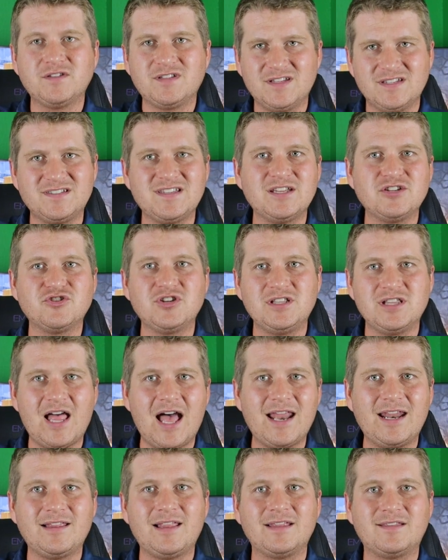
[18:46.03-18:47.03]
to essentially
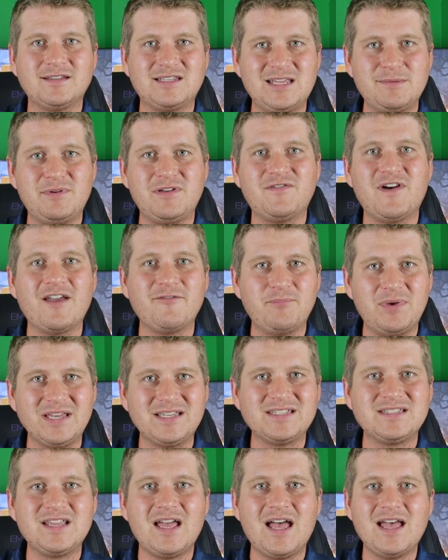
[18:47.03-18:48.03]
line it, like the TP5
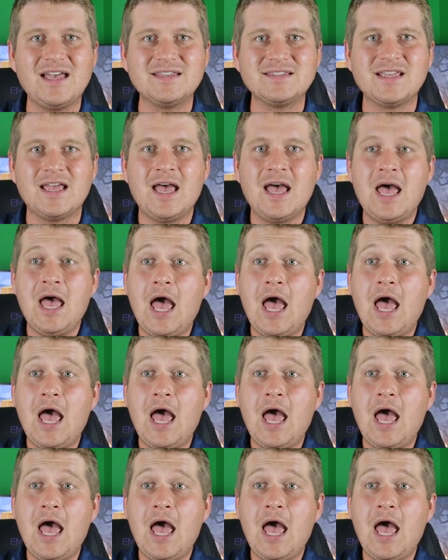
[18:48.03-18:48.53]
Pix does.